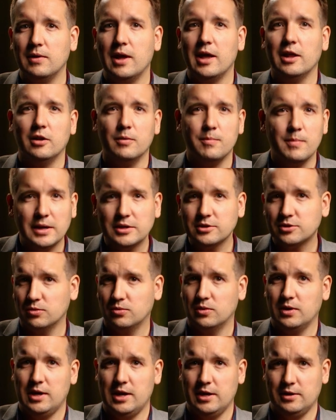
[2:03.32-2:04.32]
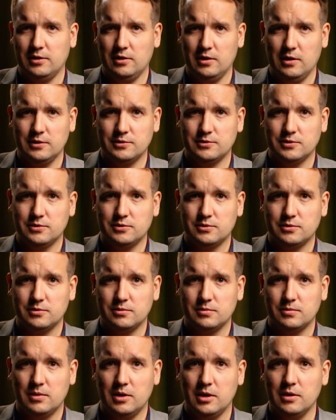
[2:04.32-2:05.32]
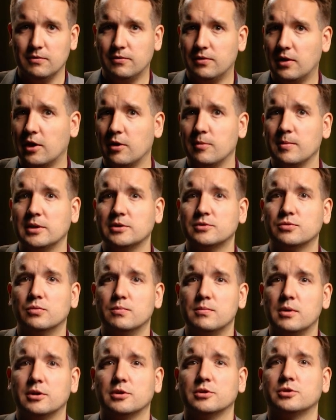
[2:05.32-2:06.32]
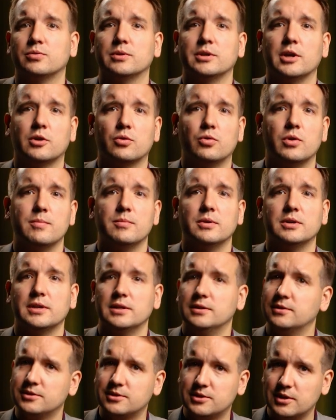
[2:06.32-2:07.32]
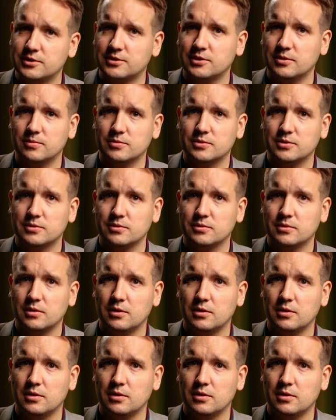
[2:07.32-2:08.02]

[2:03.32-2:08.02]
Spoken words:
elemental analyzers, environmental monitoring equipment and systems,